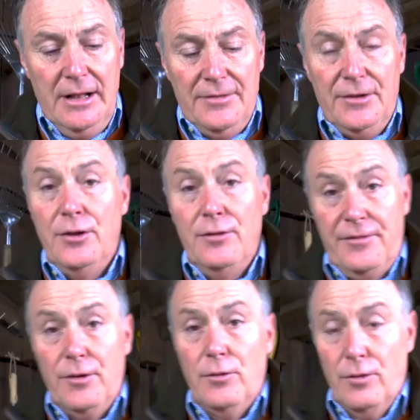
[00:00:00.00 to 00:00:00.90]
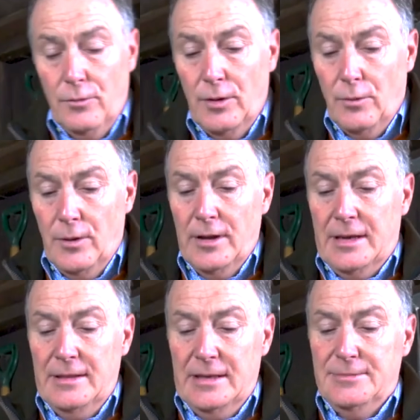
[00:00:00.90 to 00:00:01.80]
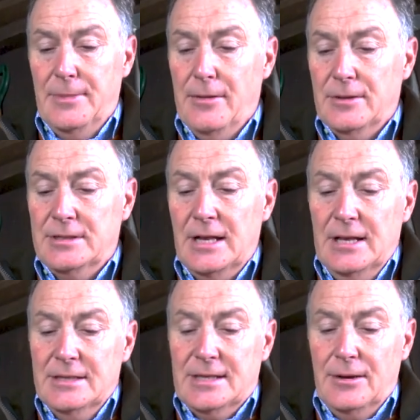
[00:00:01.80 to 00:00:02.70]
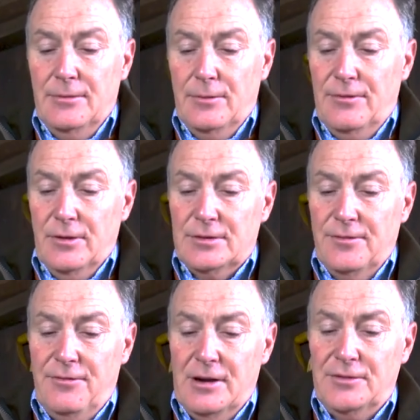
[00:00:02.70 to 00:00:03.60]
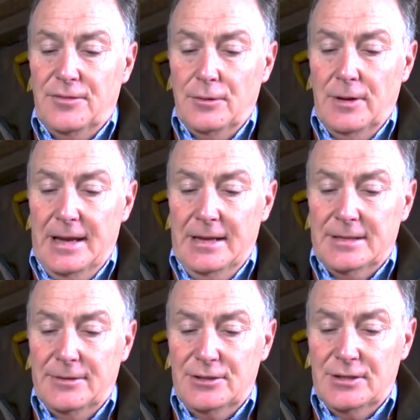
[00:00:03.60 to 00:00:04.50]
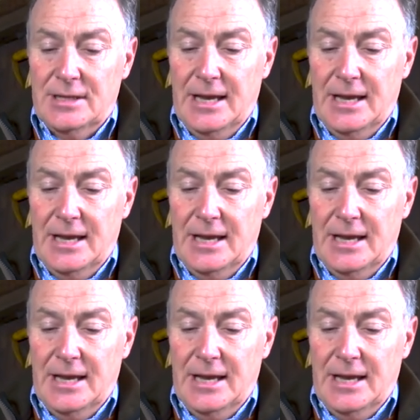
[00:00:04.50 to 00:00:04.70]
the new fuel will work in these mowers. So we've got some fresh fuel here, so it's just a